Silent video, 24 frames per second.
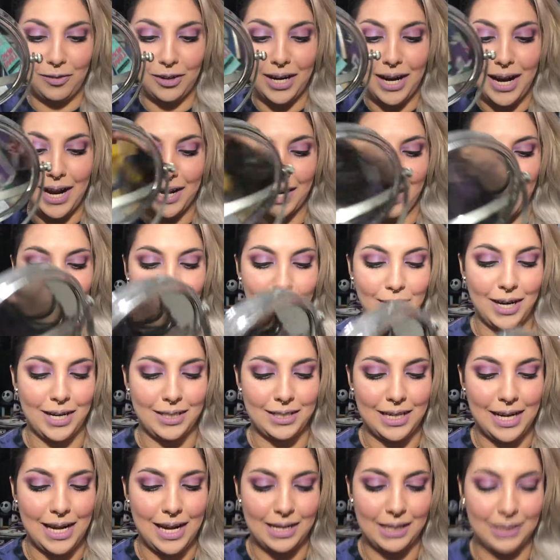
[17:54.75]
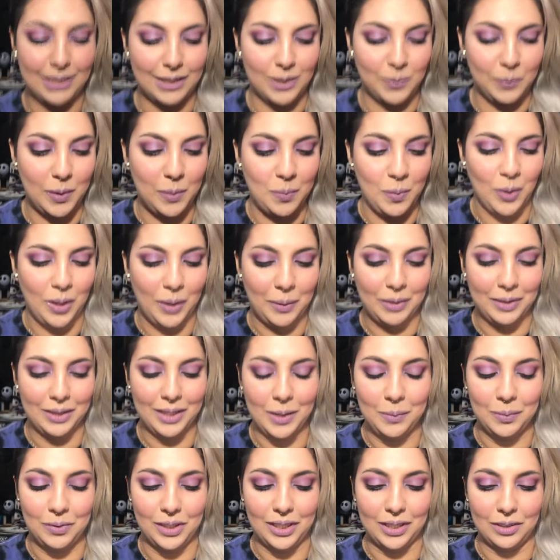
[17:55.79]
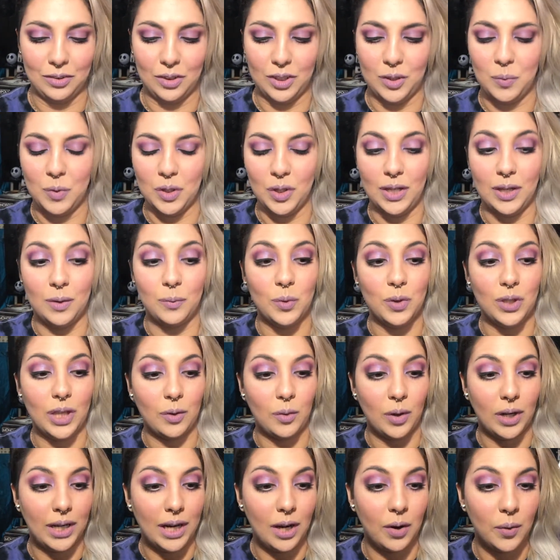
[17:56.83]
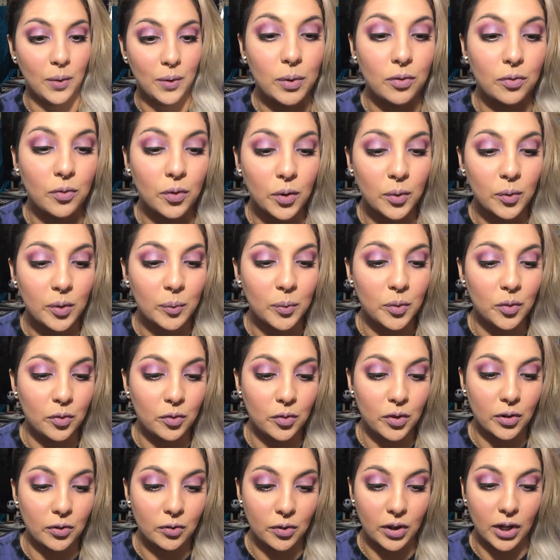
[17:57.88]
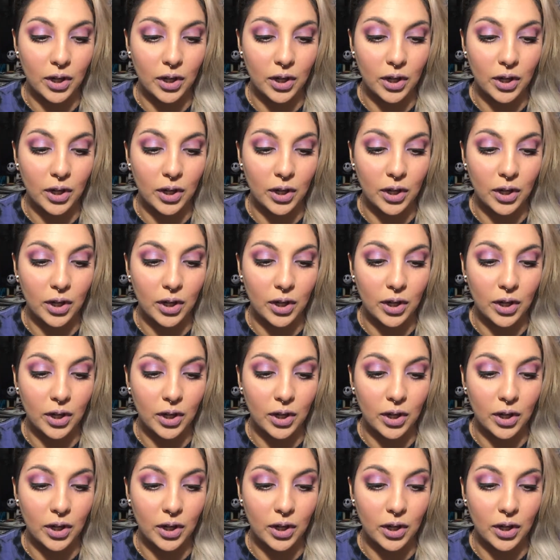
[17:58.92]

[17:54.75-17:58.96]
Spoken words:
forgot. I forgot to add a little bit more lipstick. So let me go ahead and do that right now before we move the